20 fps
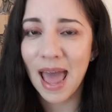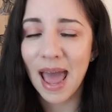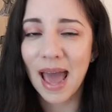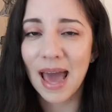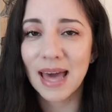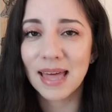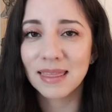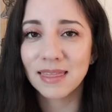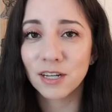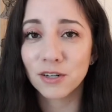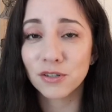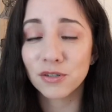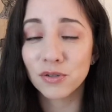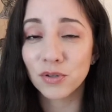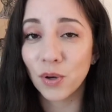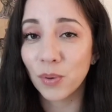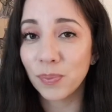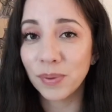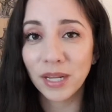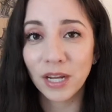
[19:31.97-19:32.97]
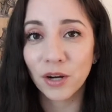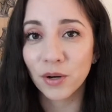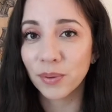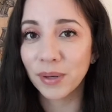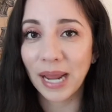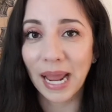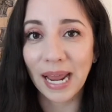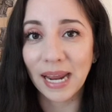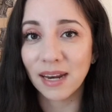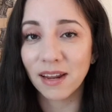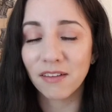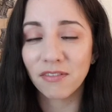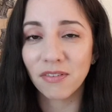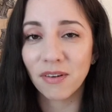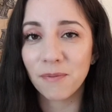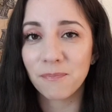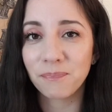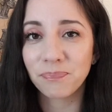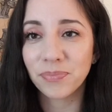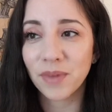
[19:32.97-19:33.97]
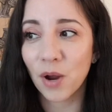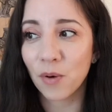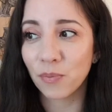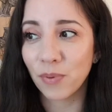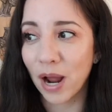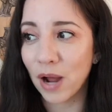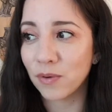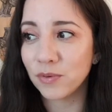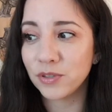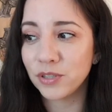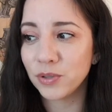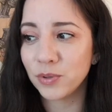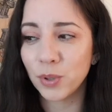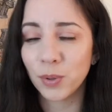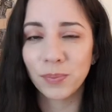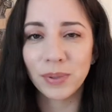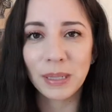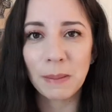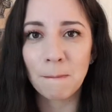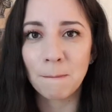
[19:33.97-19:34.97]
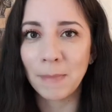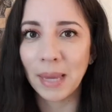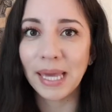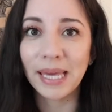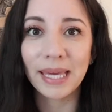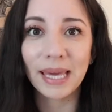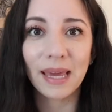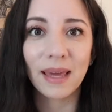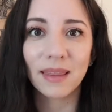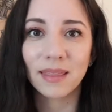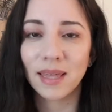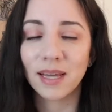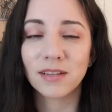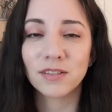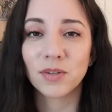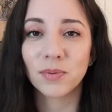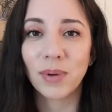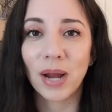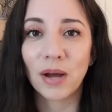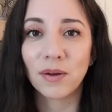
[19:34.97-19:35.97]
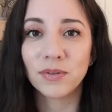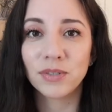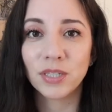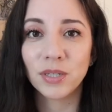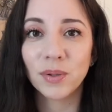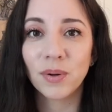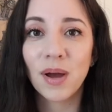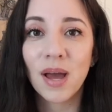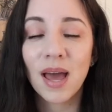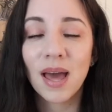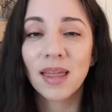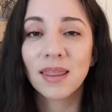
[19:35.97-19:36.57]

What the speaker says: and there's nobody creative around you, nobody making things around you,